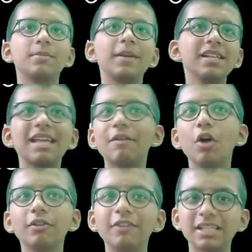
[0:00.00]
Because I've
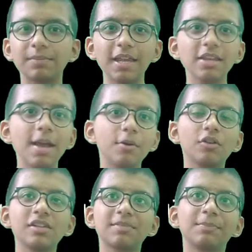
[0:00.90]
already explained it, I'm not
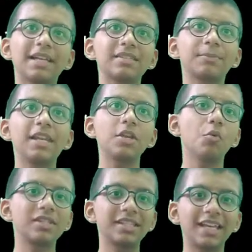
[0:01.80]
going to explain you
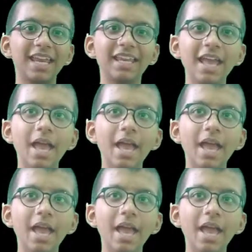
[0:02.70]
once again,